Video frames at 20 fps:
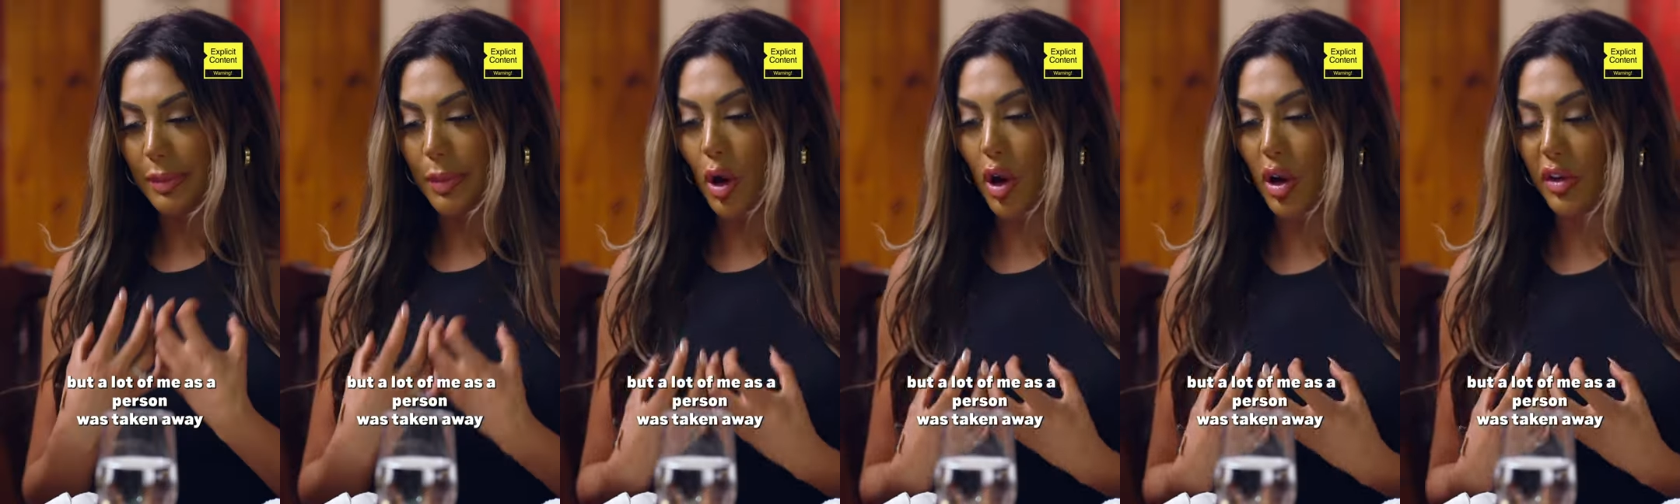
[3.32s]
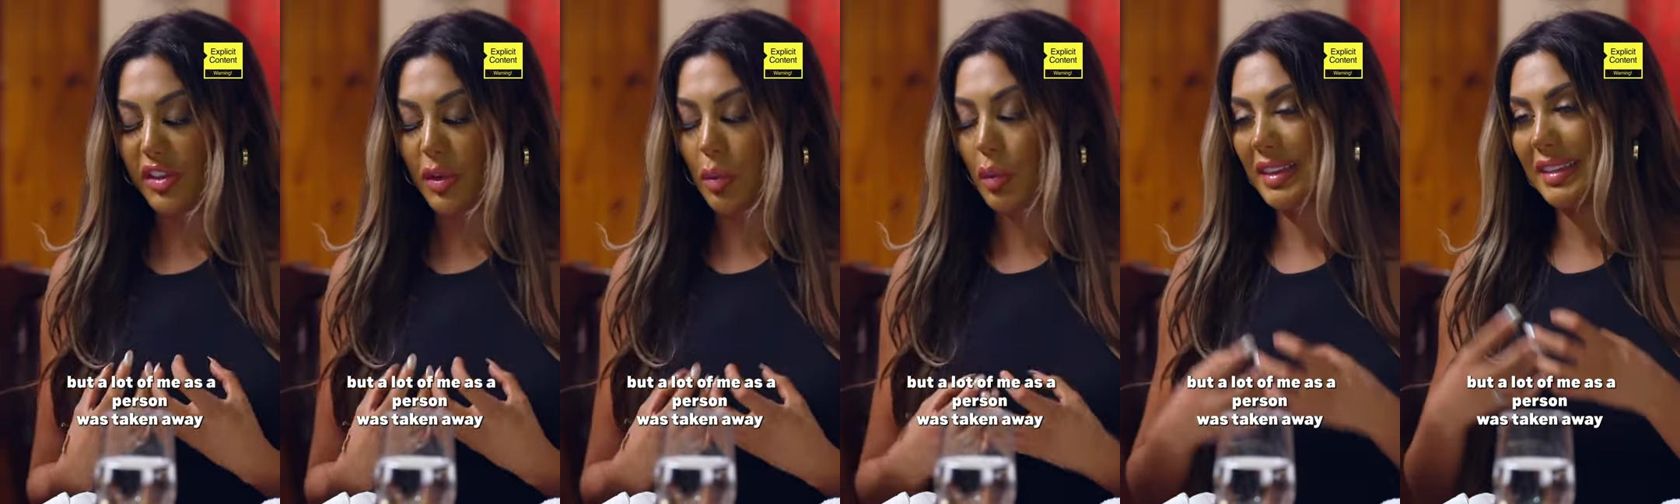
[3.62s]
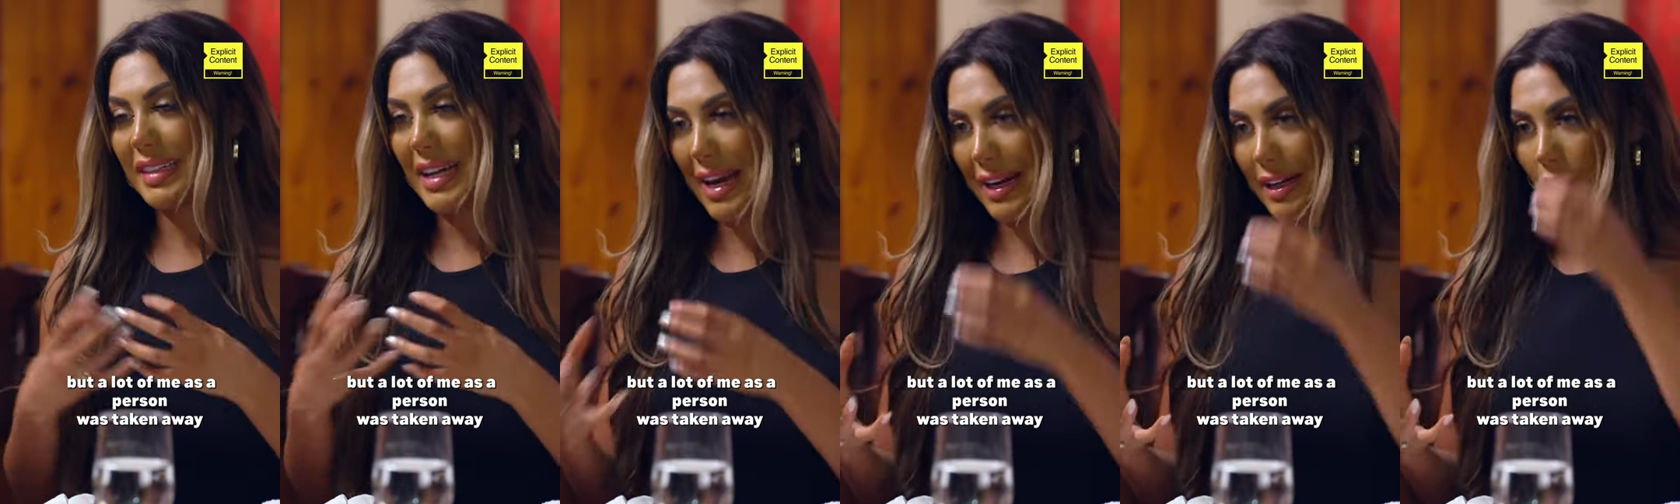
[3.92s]
a person was
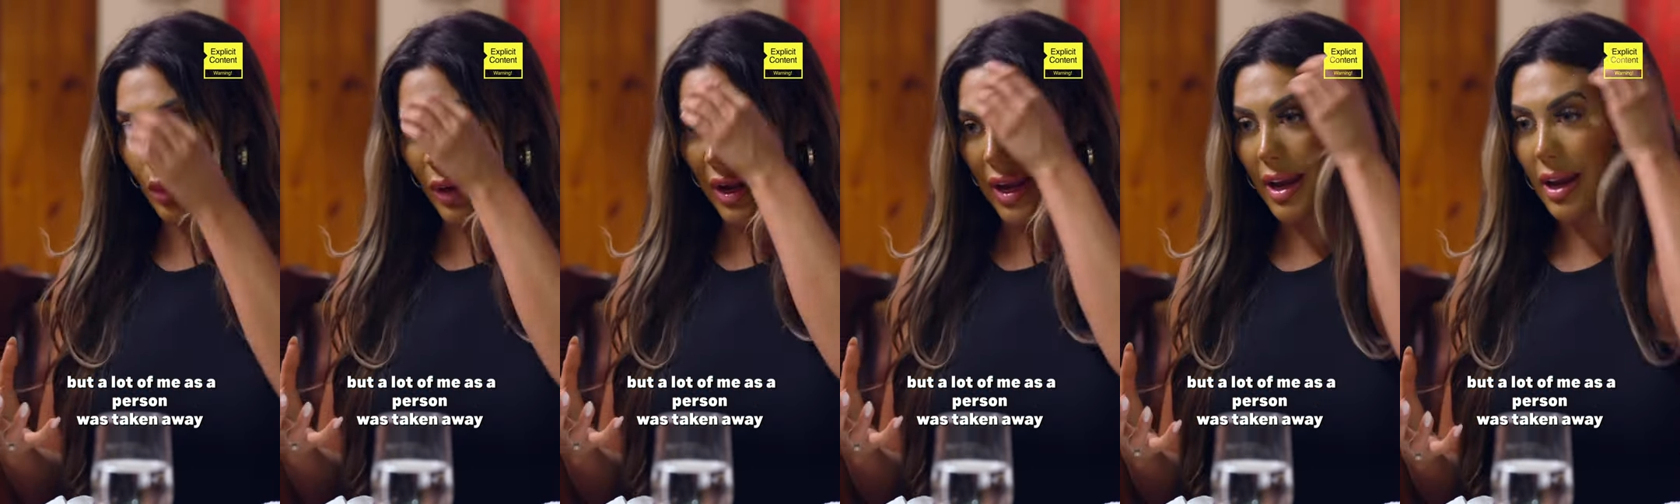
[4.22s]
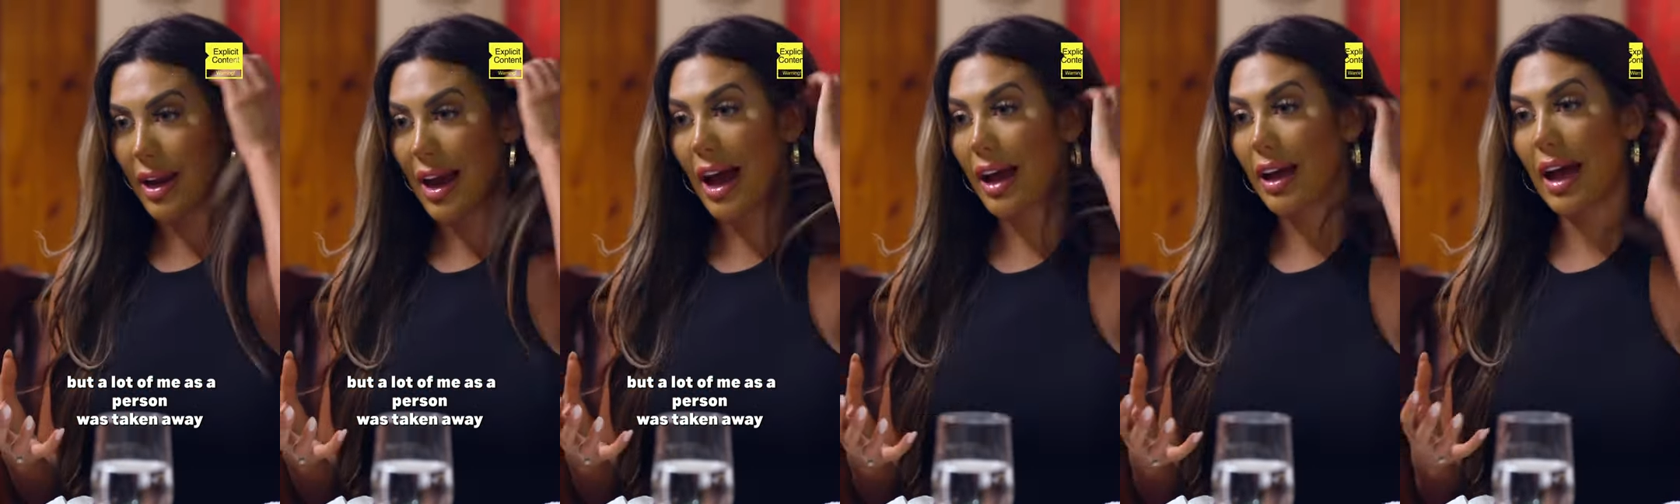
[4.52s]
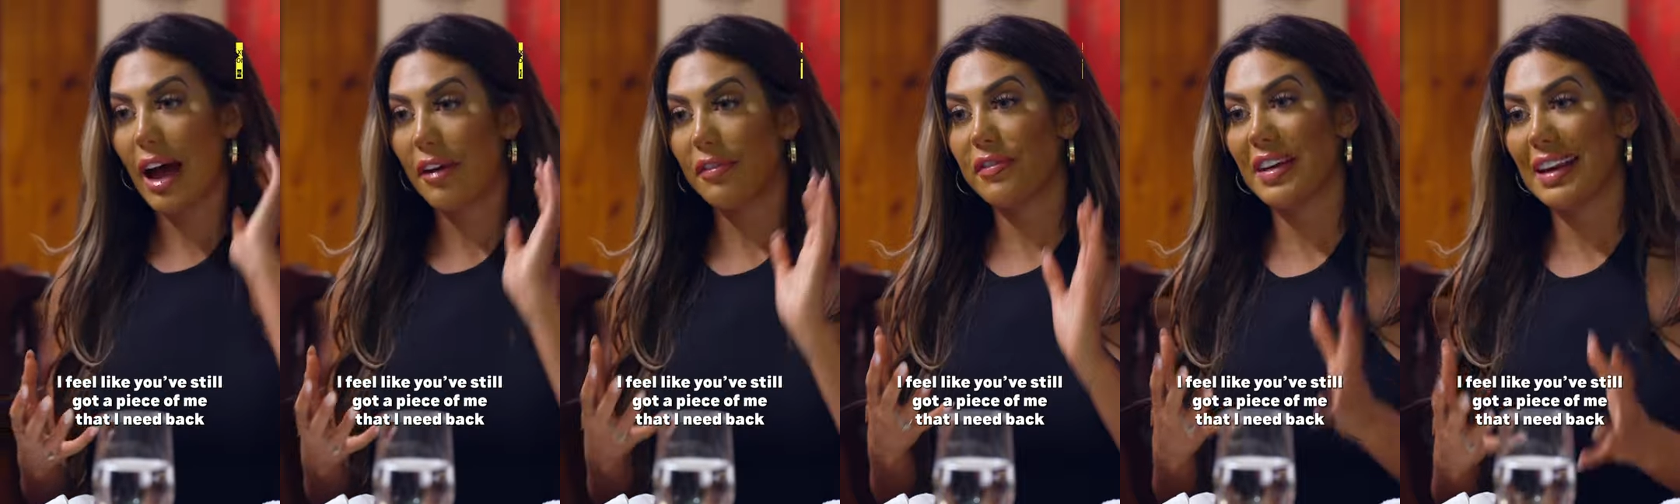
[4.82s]
taken away.
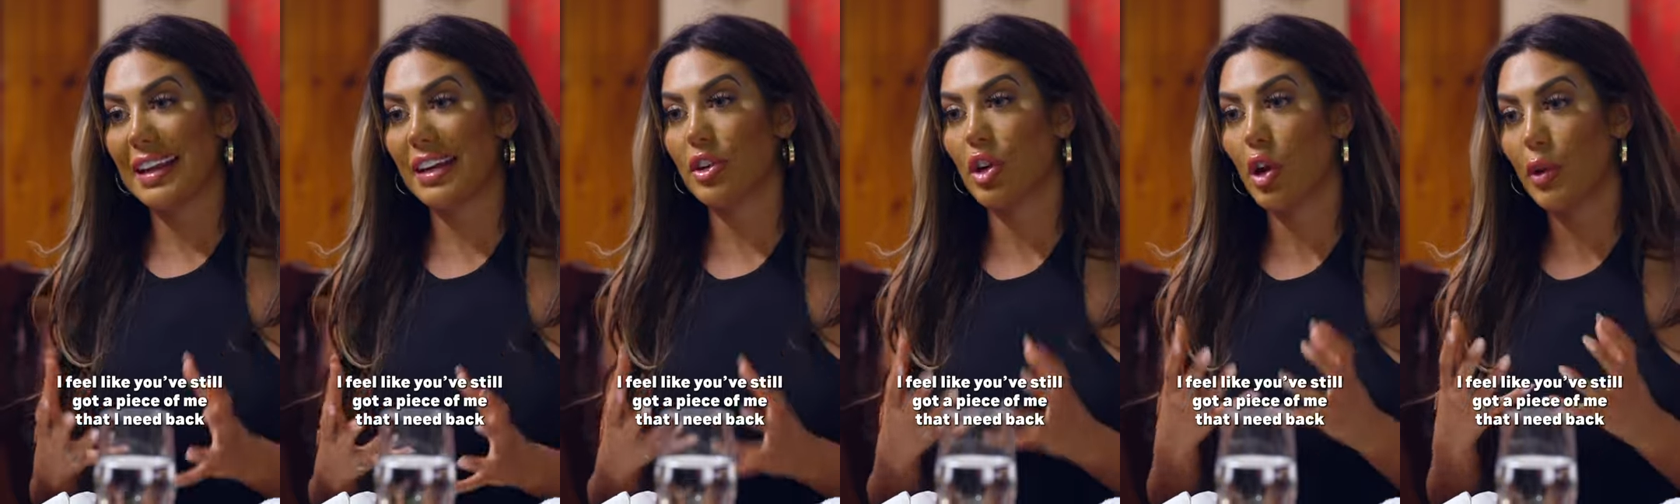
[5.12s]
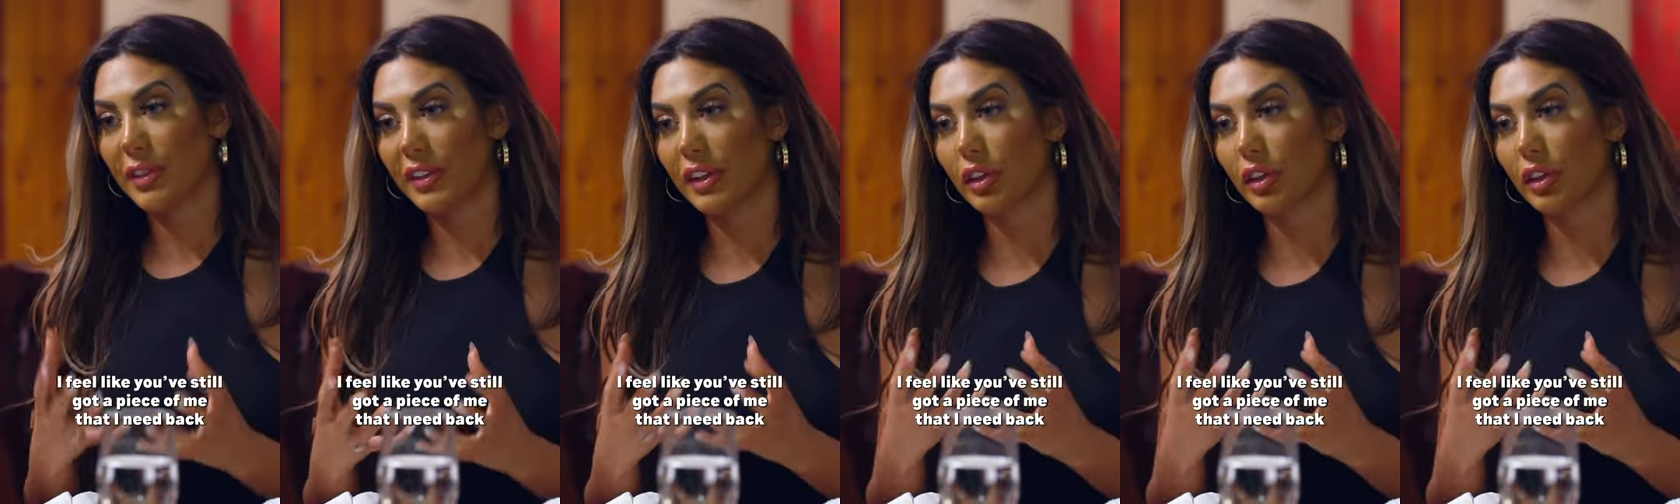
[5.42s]
I feel like you've